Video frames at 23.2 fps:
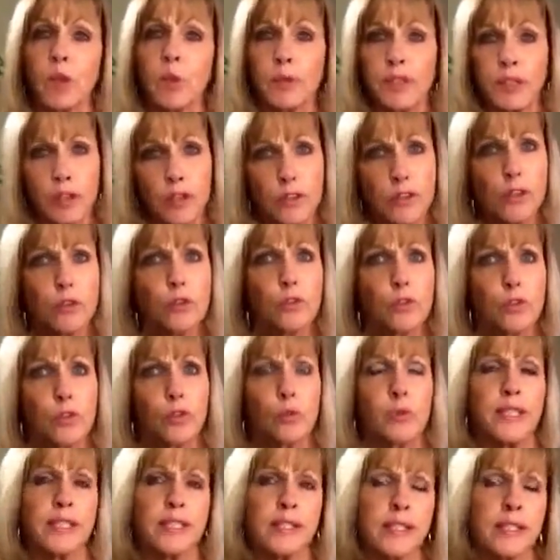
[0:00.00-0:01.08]
We also do
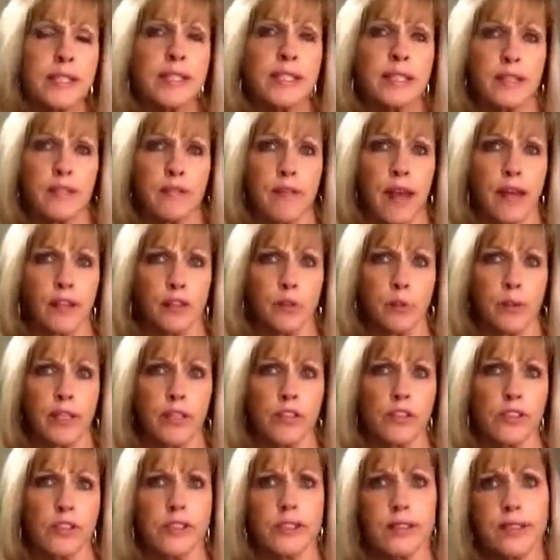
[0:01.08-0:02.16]
360
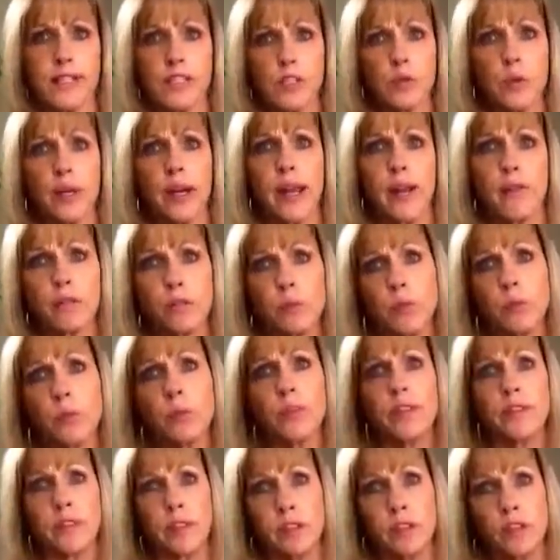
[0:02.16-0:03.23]
evaluations, and that's where everyone
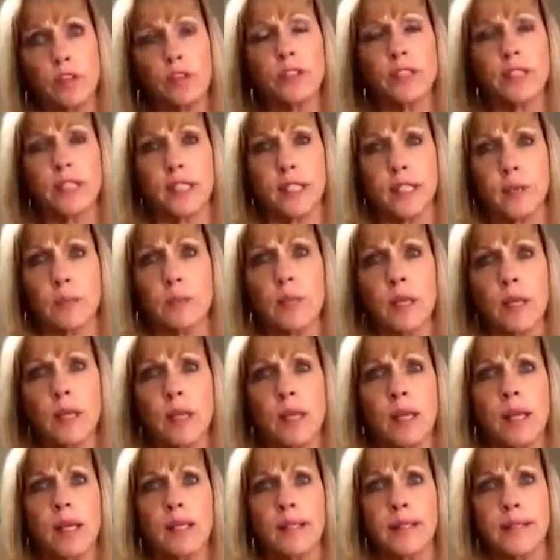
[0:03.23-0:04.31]
within your team
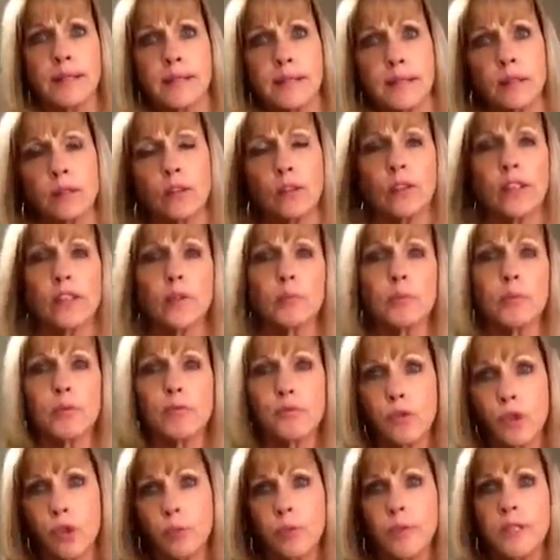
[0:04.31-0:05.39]
gets to look at the
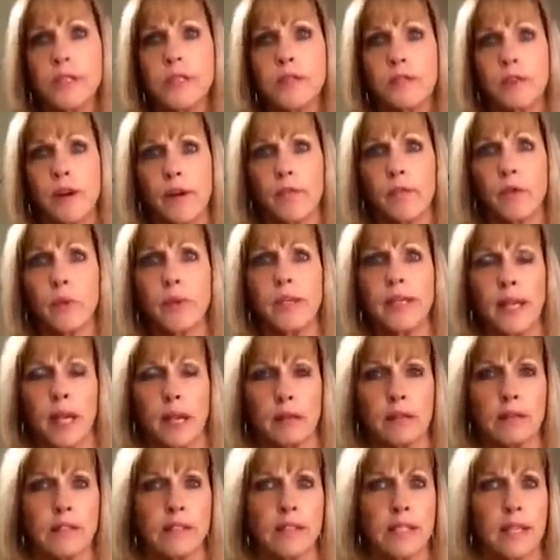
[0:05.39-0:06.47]
performance of everyone
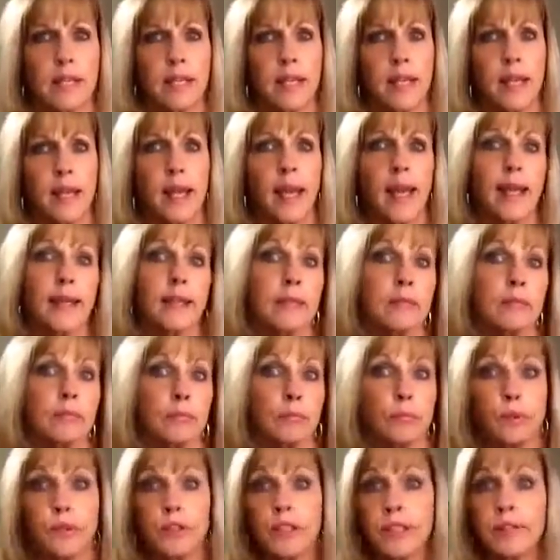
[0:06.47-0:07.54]
else and
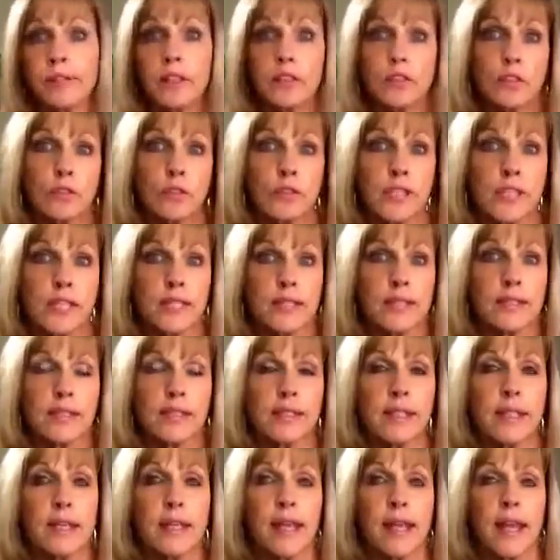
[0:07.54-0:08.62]
put in their two
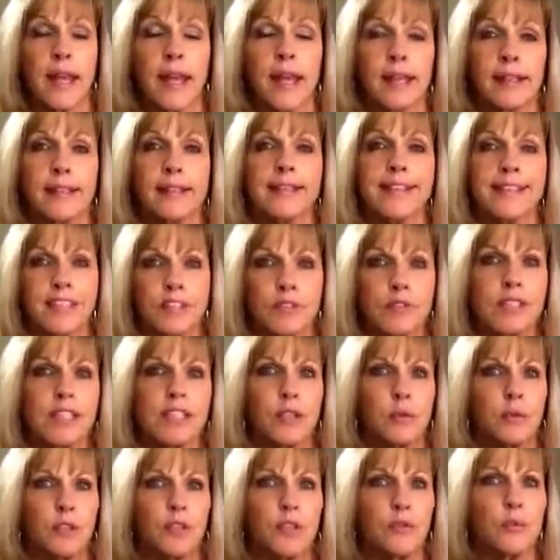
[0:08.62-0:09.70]
cents. And it's
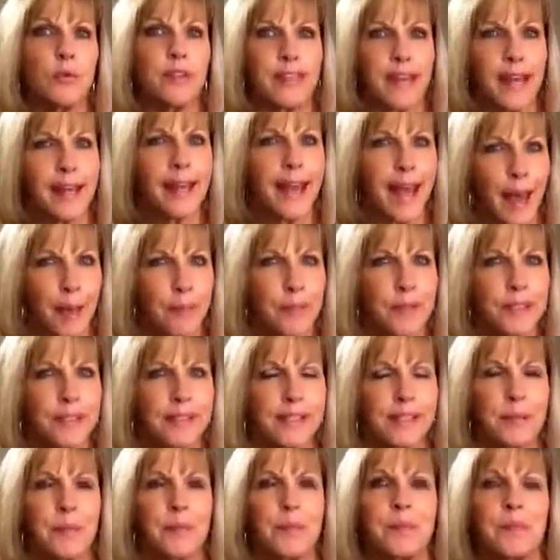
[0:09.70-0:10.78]
interesting, when that
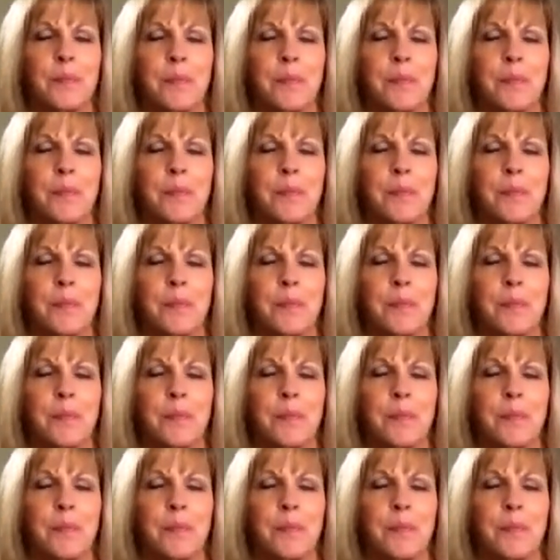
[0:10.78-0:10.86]
happens,